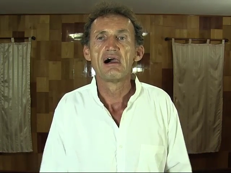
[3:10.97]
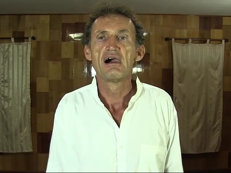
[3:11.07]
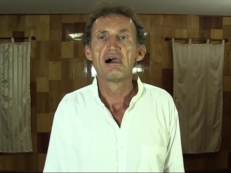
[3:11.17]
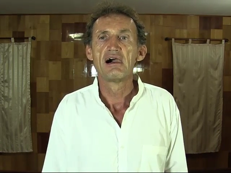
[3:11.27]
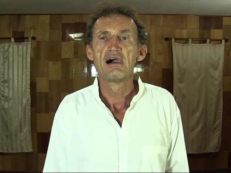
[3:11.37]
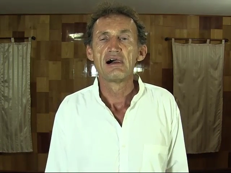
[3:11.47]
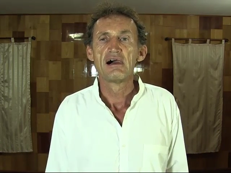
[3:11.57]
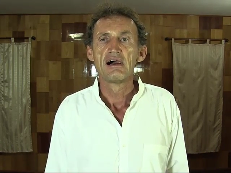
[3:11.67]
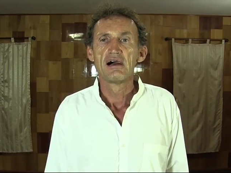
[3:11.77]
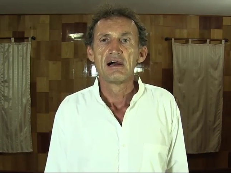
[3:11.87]

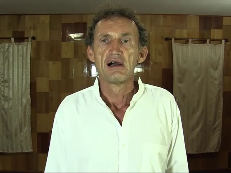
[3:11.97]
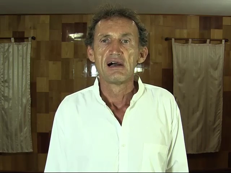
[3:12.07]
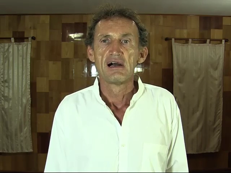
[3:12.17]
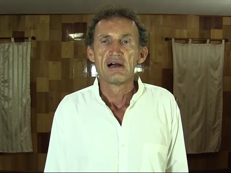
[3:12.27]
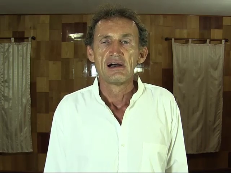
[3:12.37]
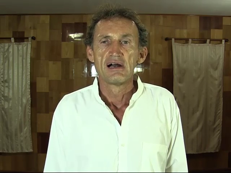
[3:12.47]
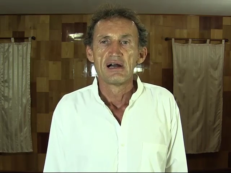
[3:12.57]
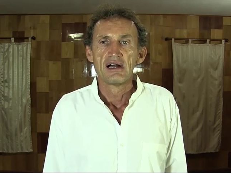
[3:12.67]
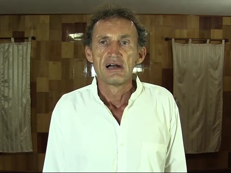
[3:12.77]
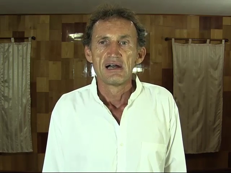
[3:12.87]

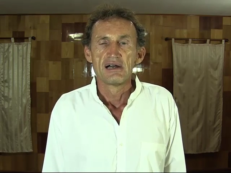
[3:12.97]
(no one is talking)